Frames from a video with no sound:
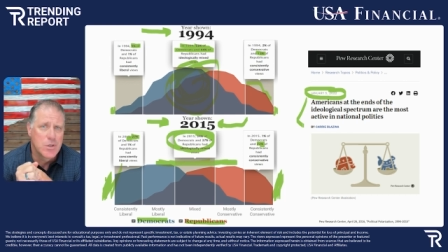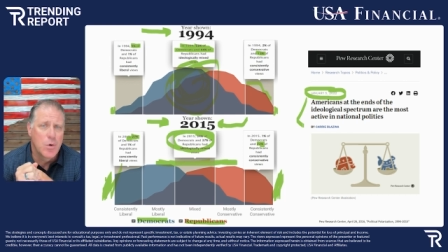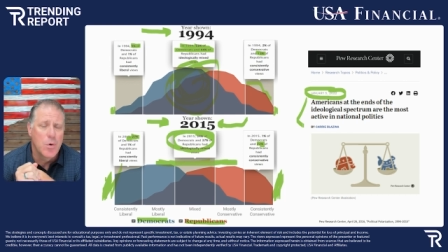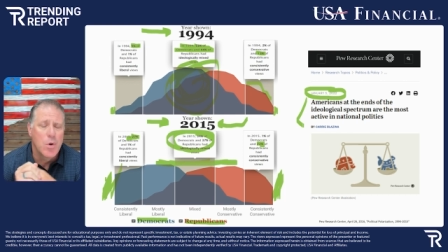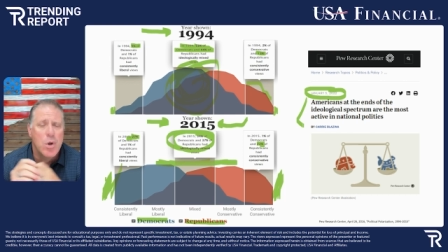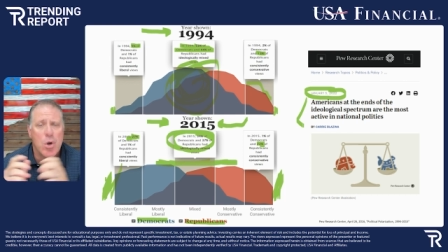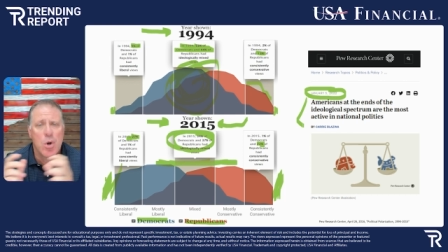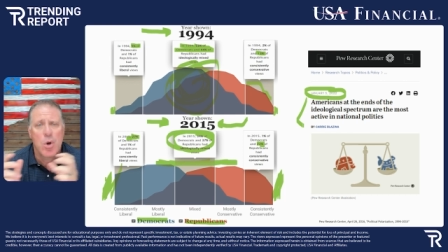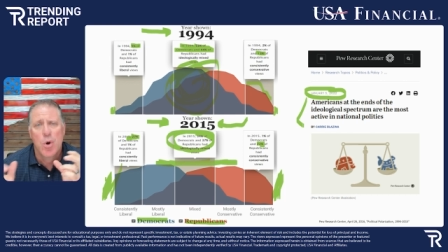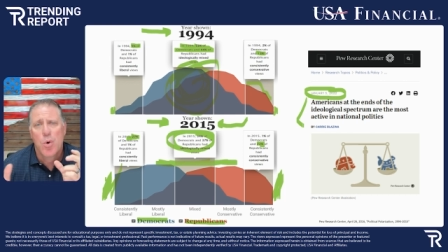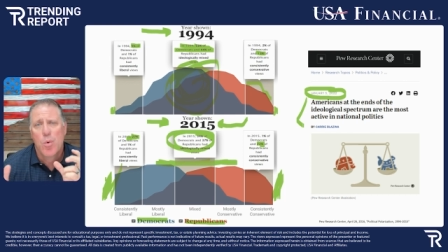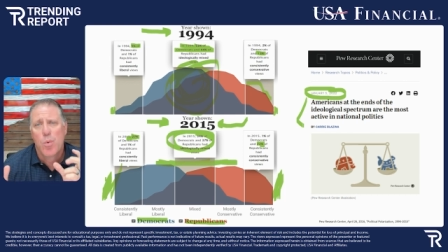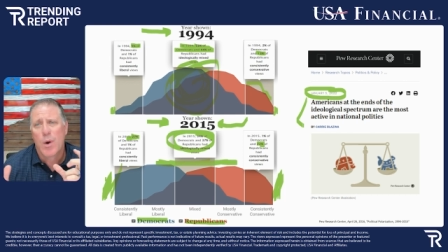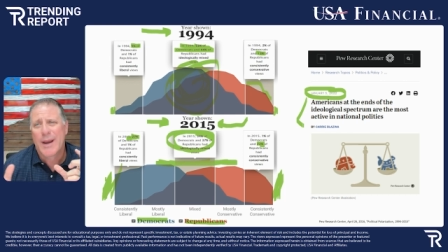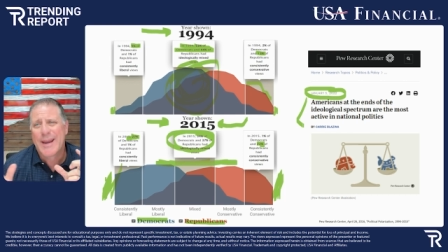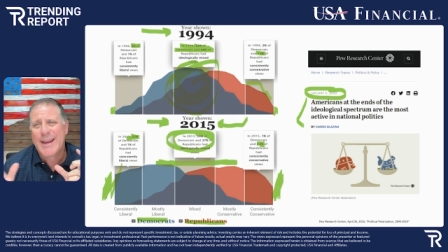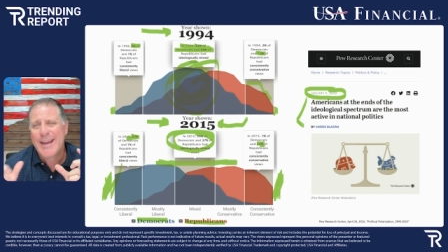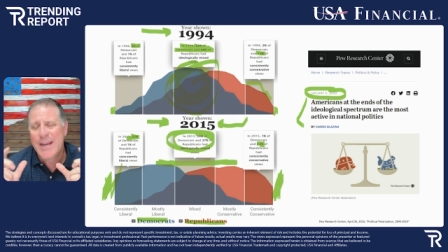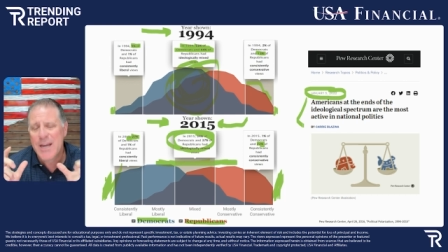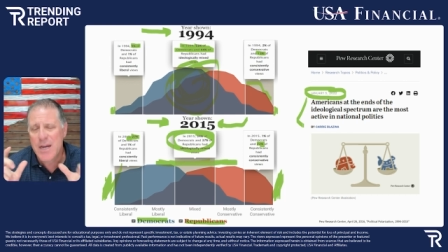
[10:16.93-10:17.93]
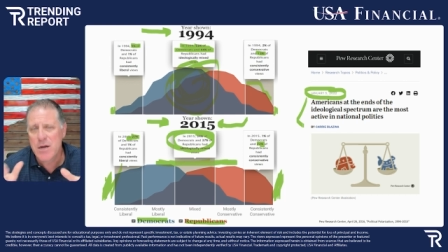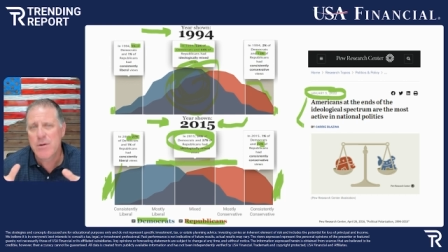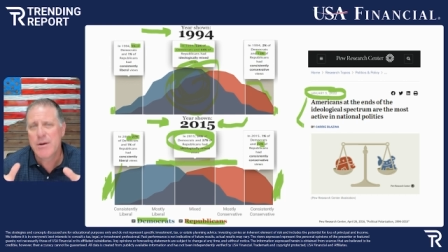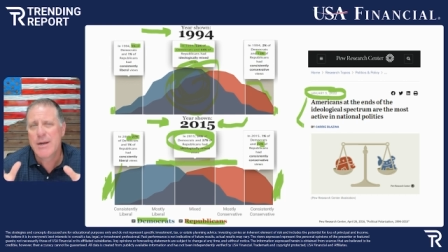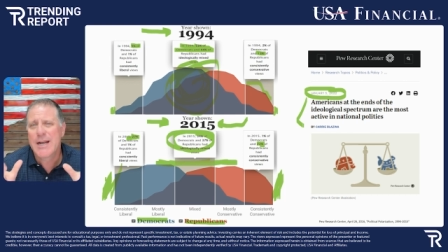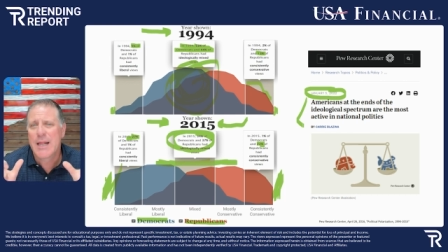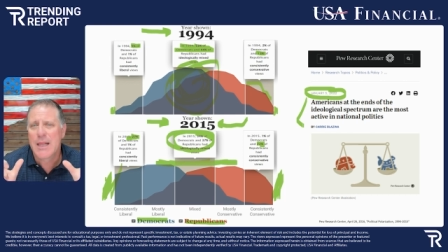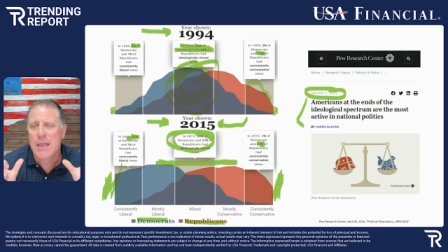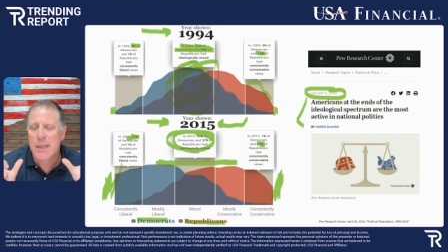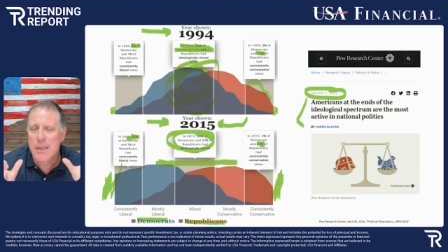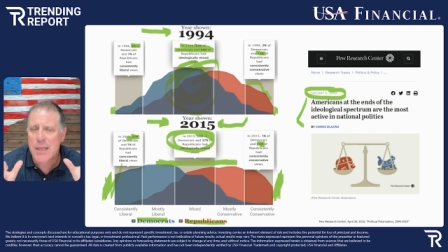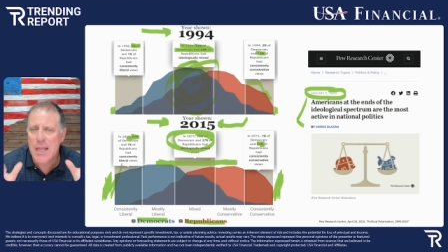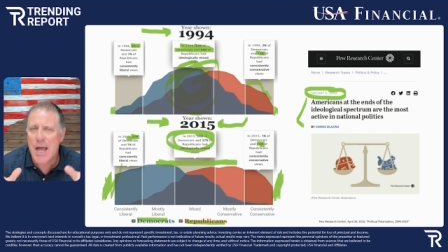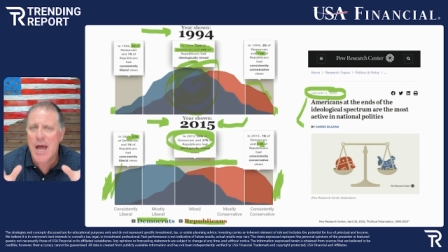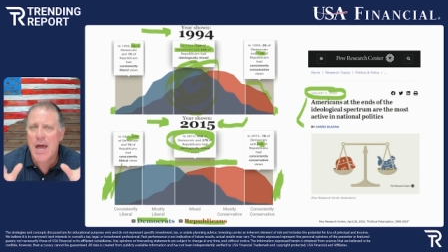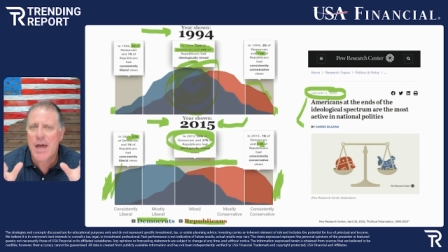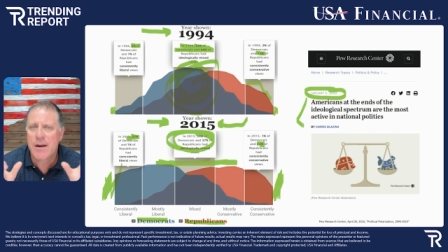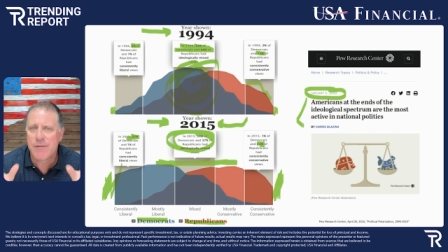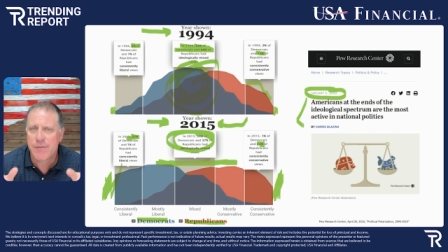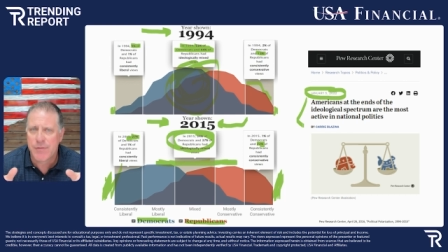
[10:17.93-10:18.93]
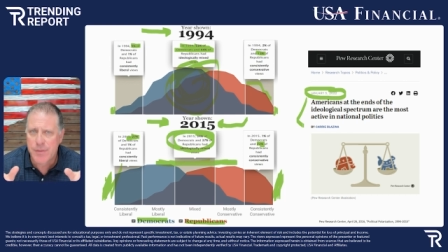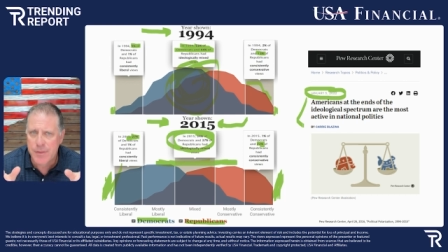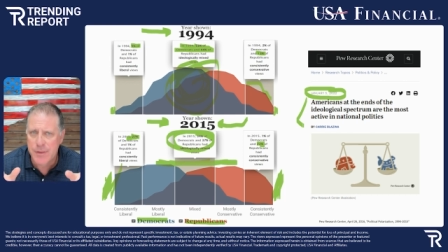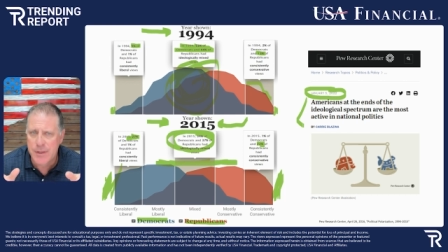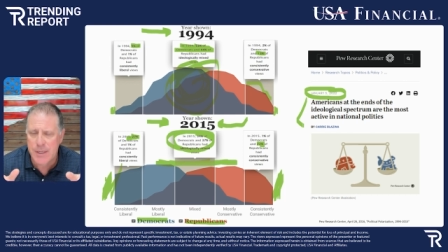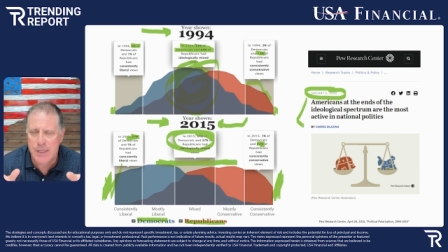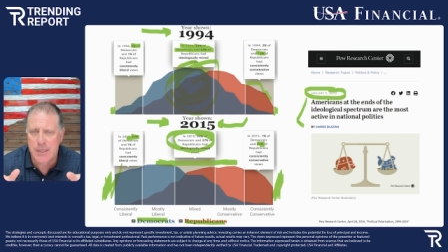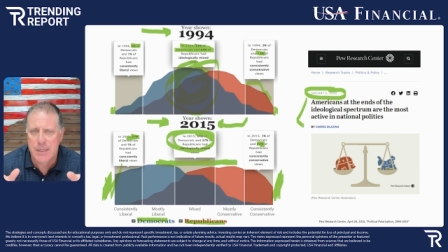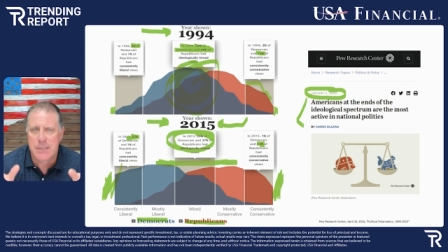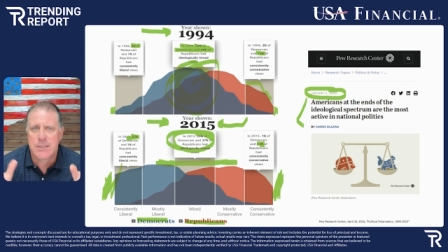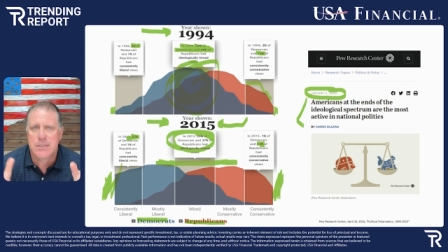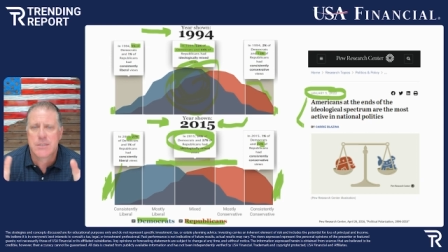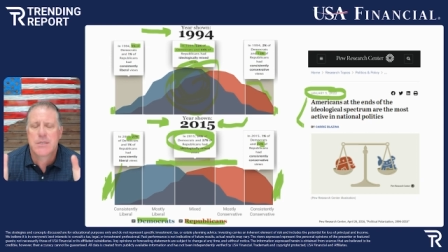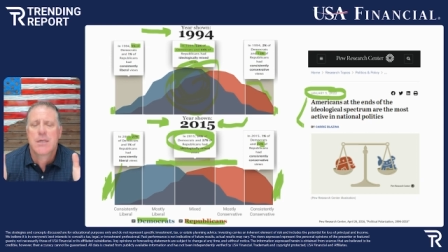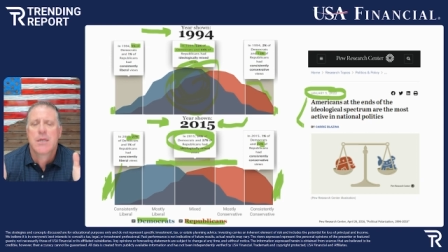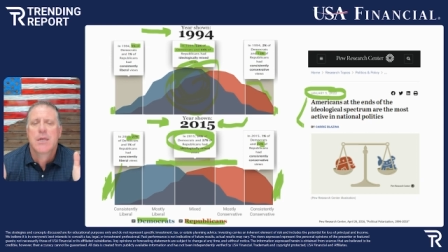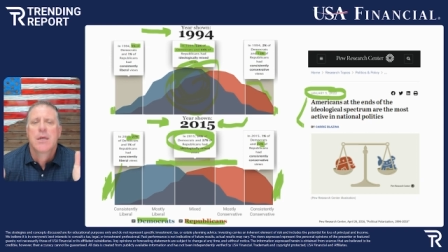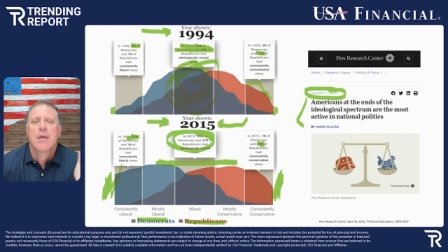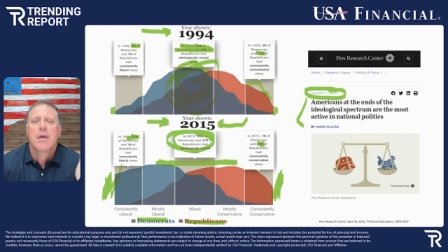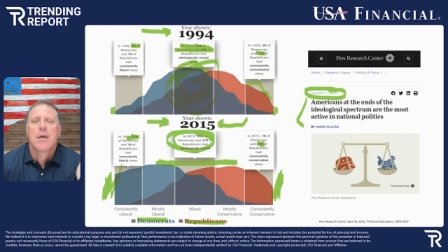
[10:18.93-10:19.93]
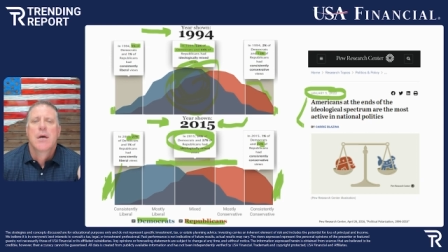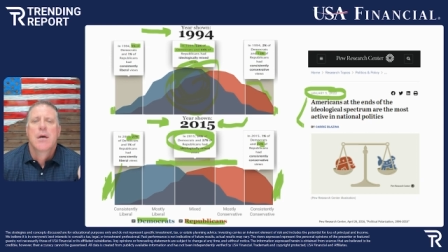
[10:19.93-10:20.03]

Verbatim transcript: So we're hearing a lot of things